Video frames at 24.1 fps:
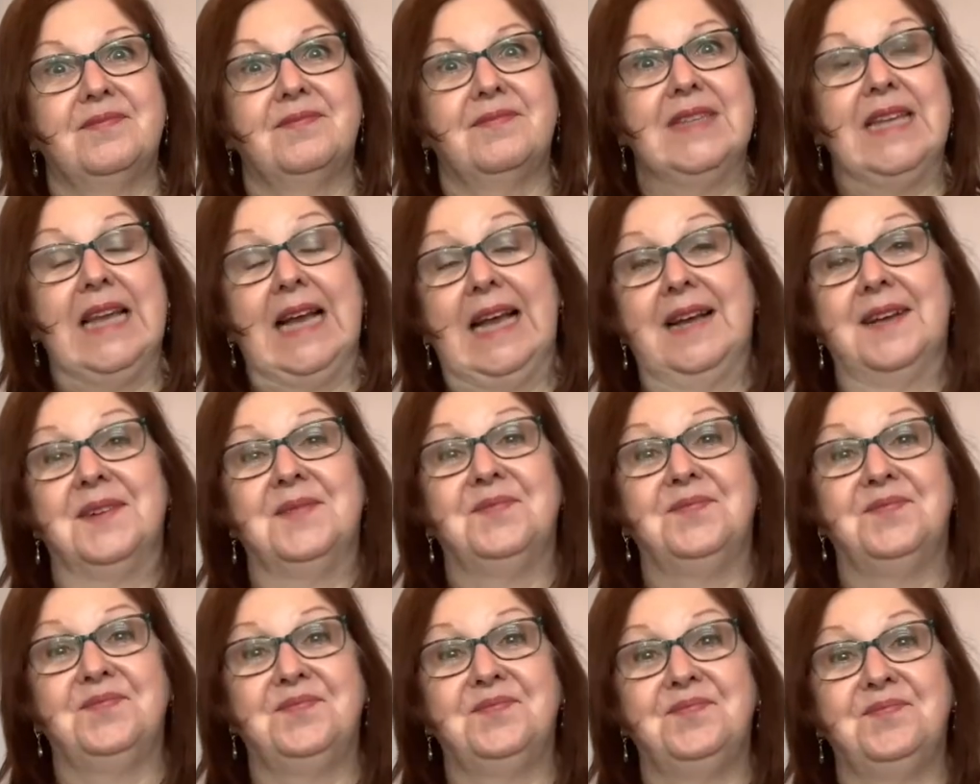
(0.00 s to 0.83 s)
Yeah,
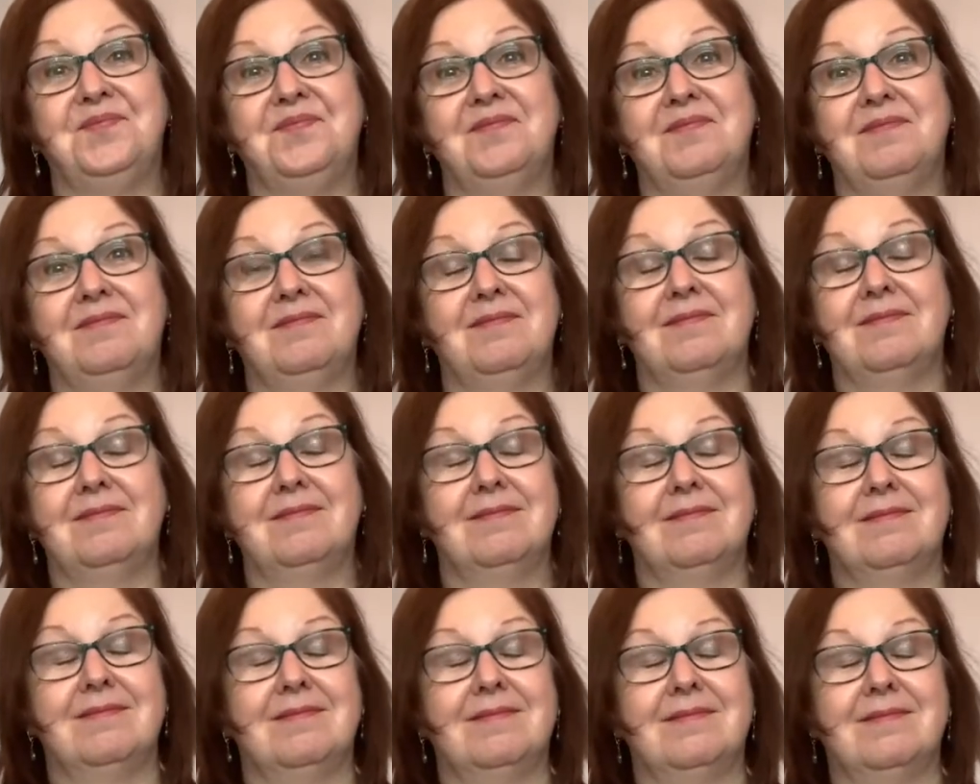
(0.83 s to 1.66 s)

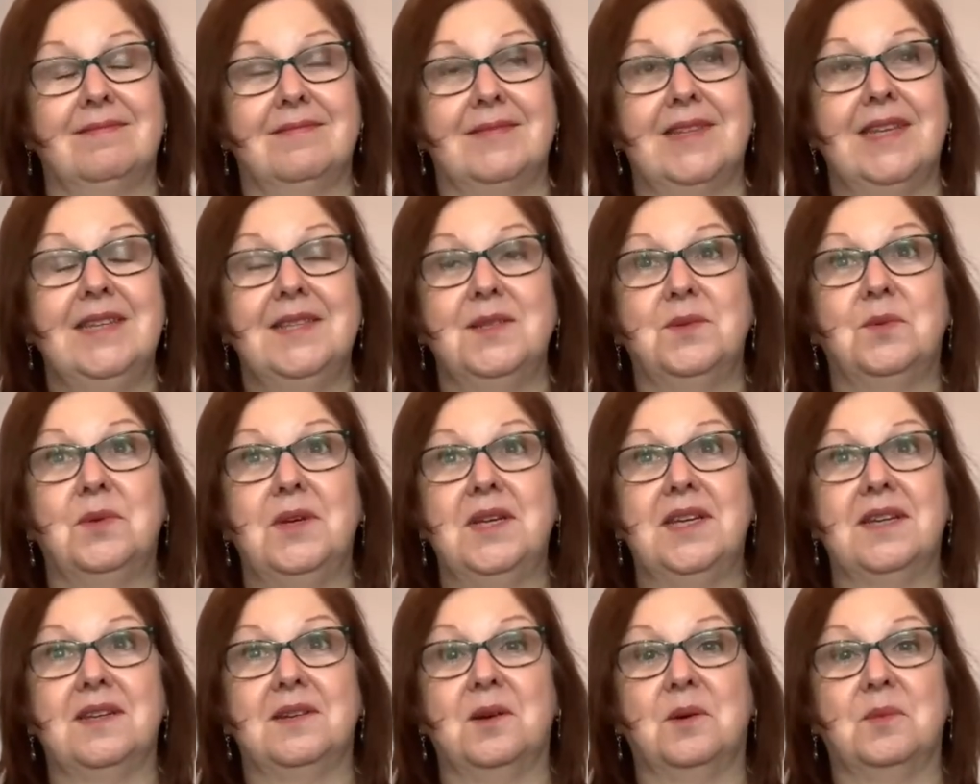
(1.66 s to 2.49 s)
it's
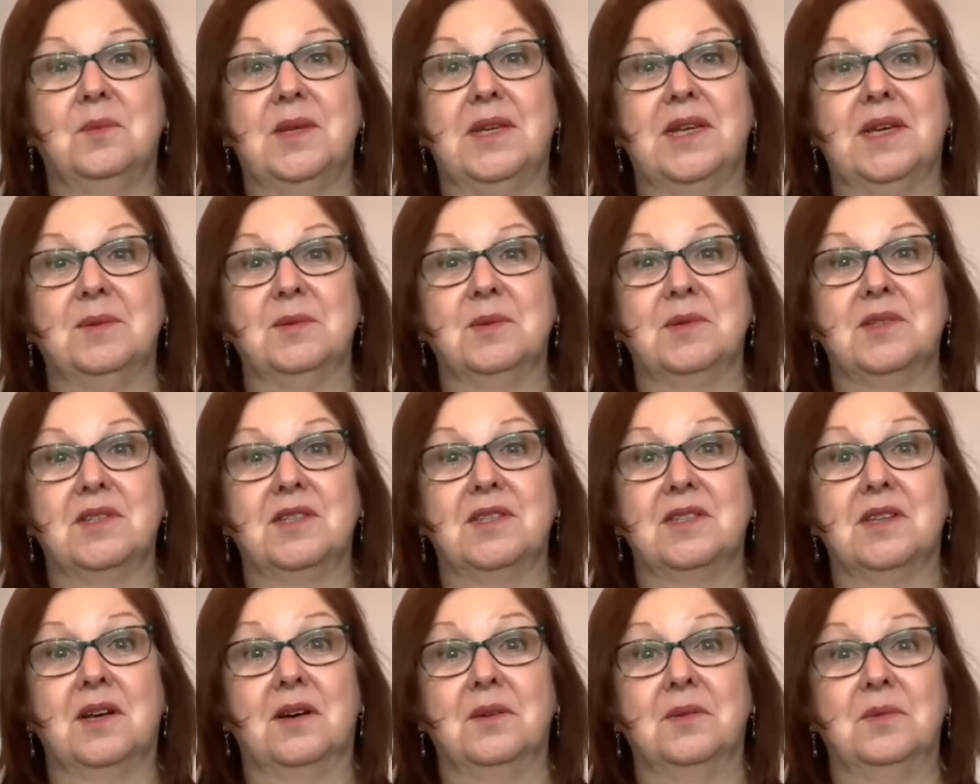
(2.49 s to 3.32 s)
weird not being able to
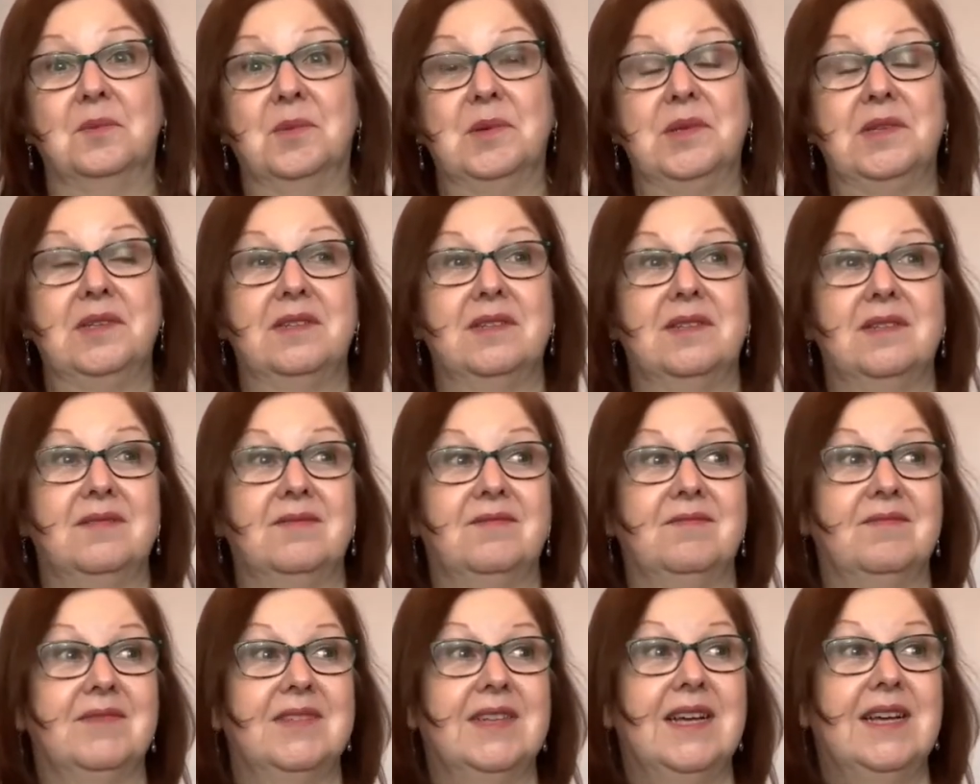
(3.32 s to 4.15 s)
sew, but
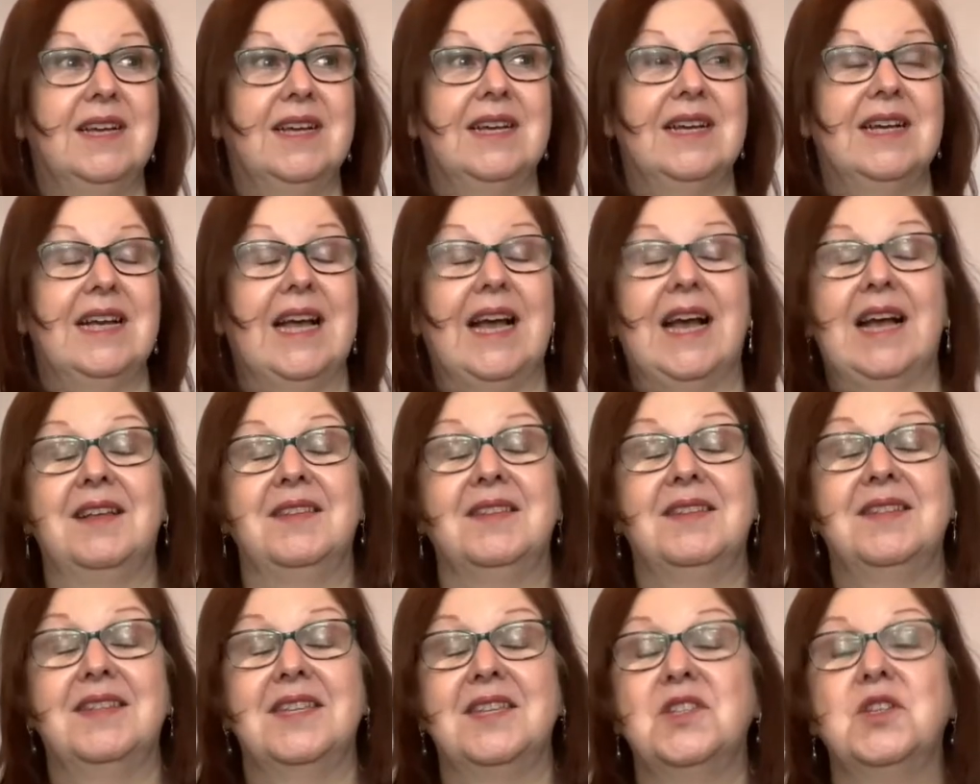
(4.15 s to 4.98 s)

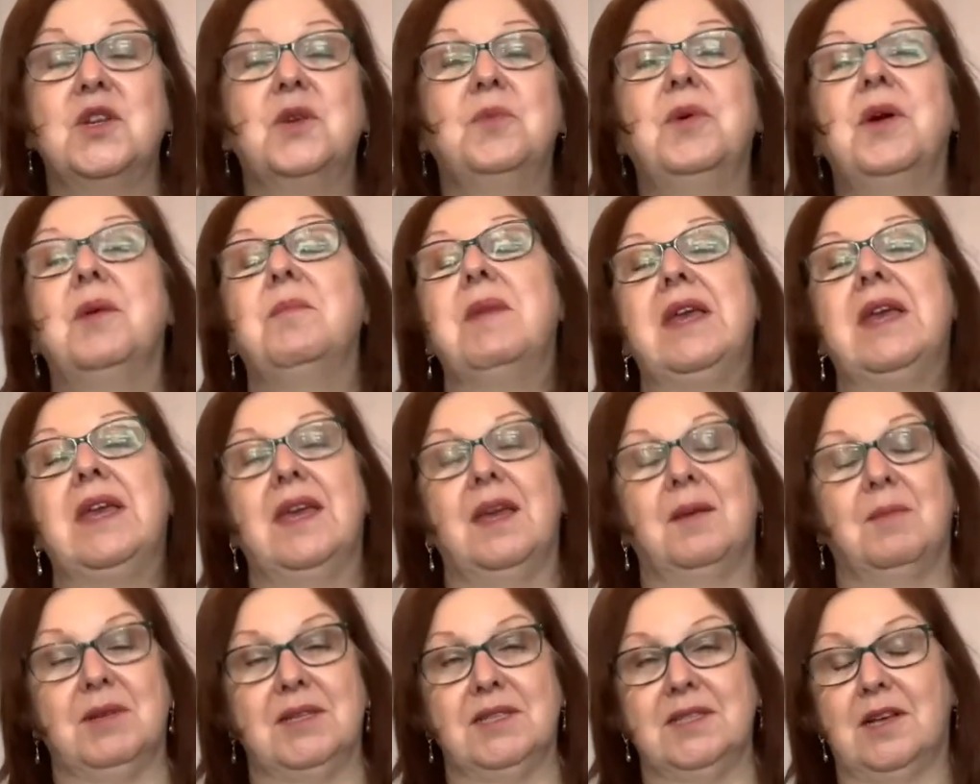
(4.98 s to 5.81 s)
there's no point
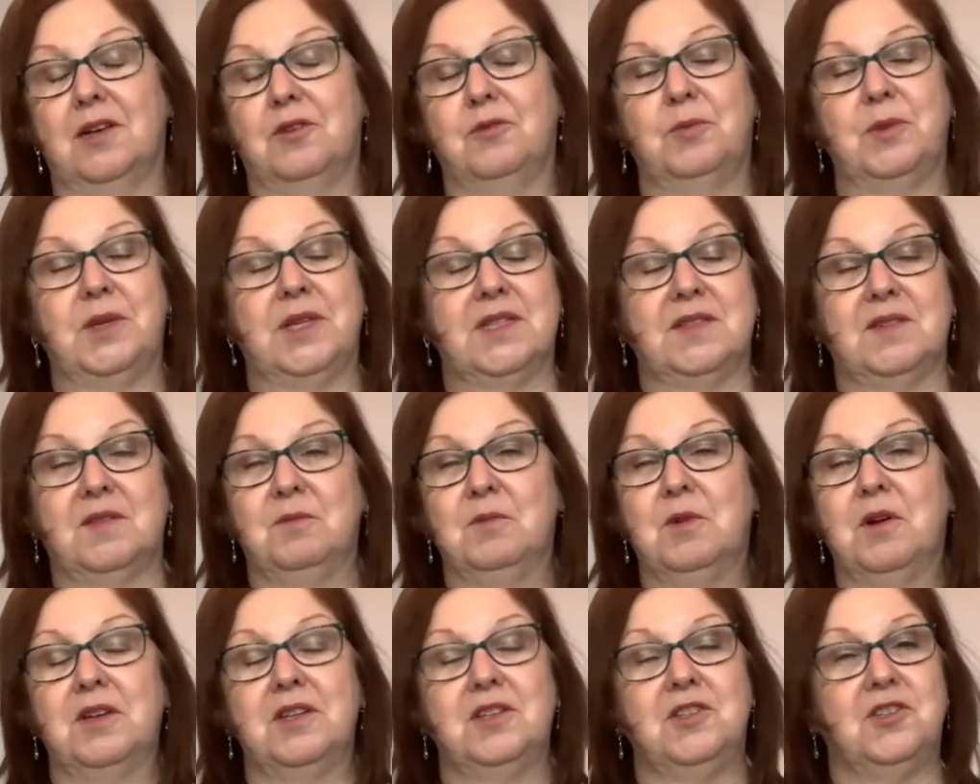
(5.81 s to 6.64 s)
making myself, because I'm
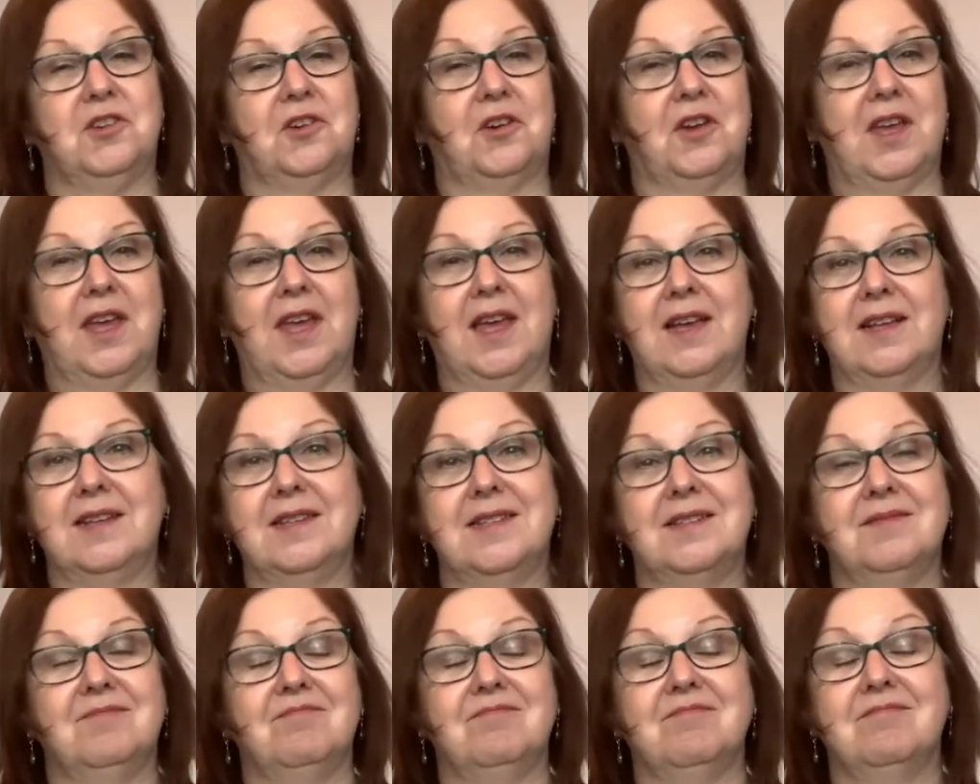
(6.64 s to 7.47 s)
not enjoying
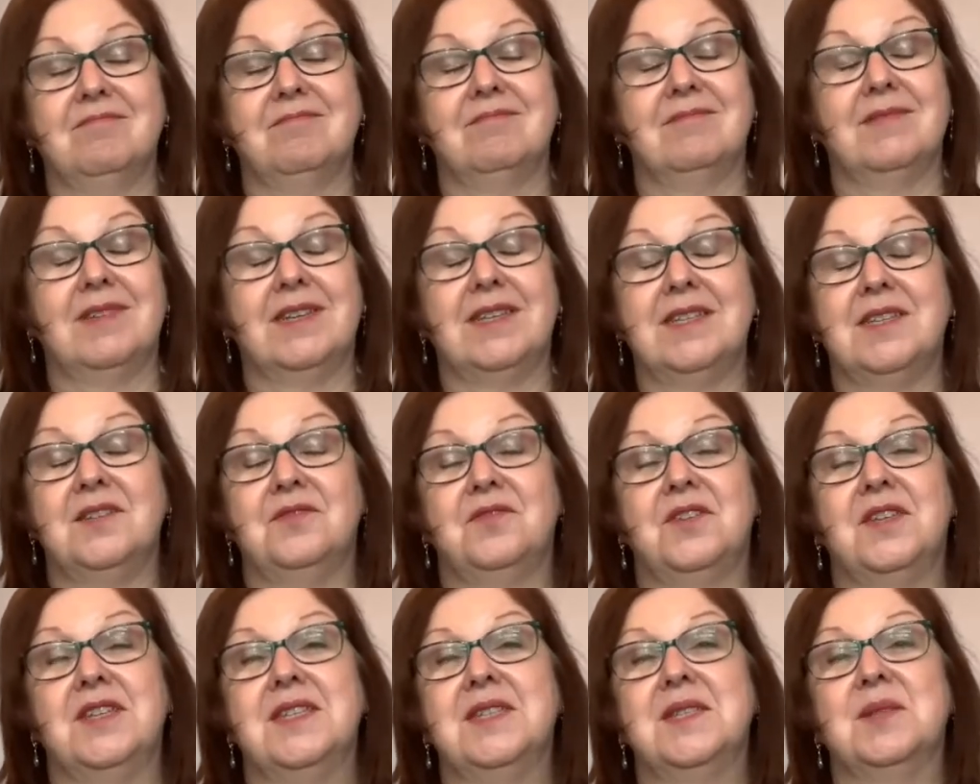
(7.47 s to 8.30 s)
it. It
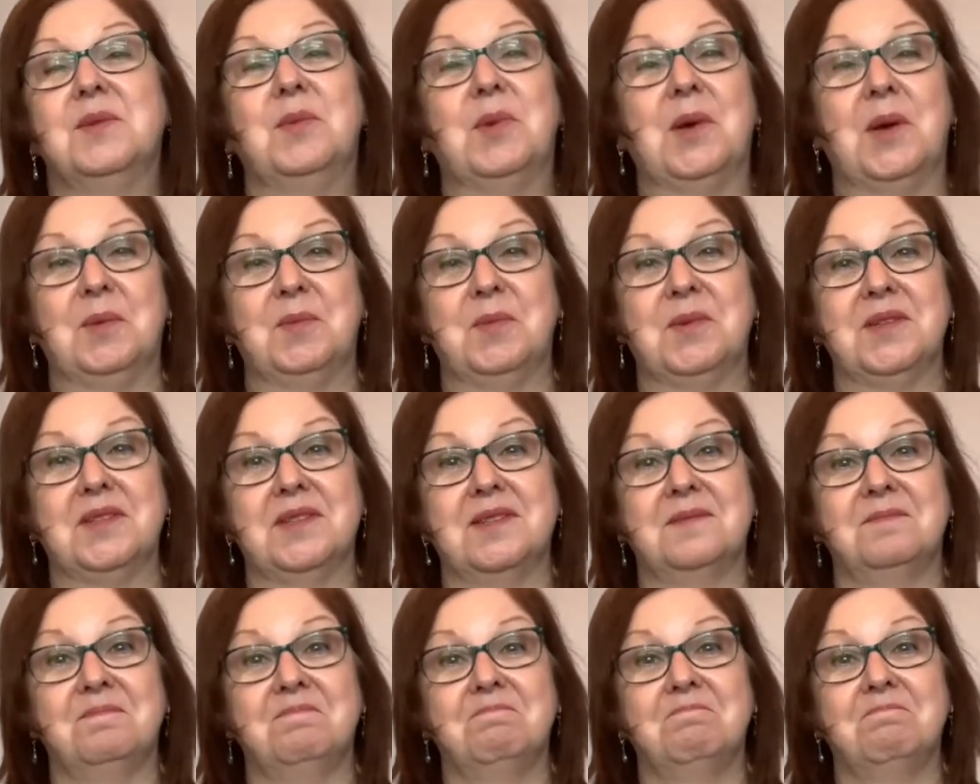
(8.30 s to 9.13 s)
defeats the
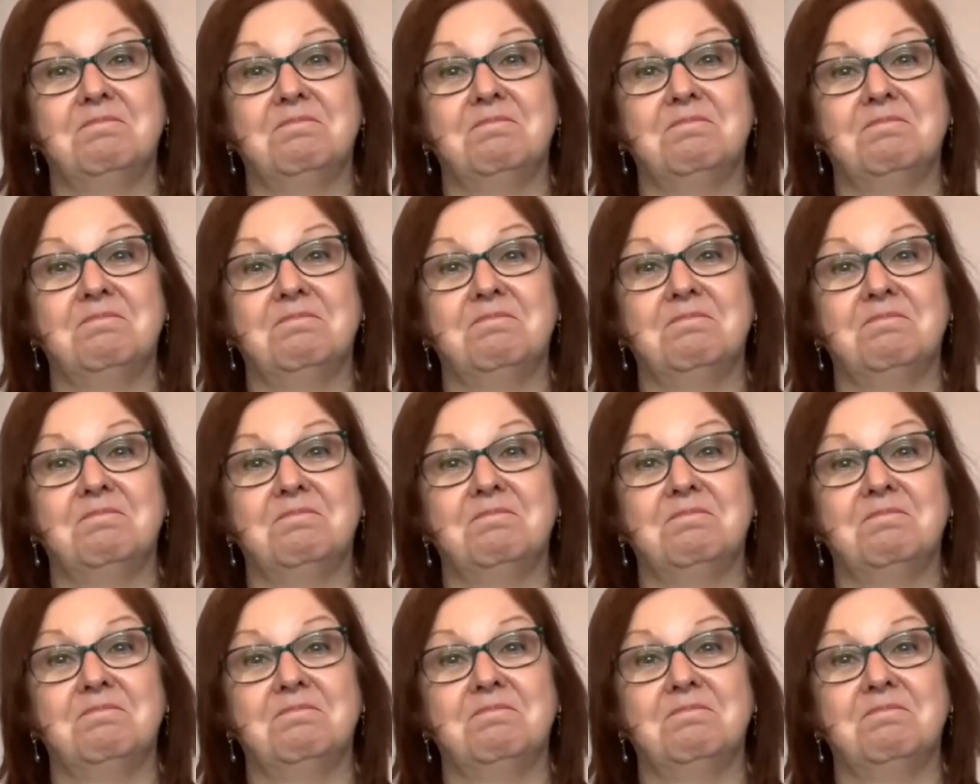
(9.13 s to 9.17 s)
purpose.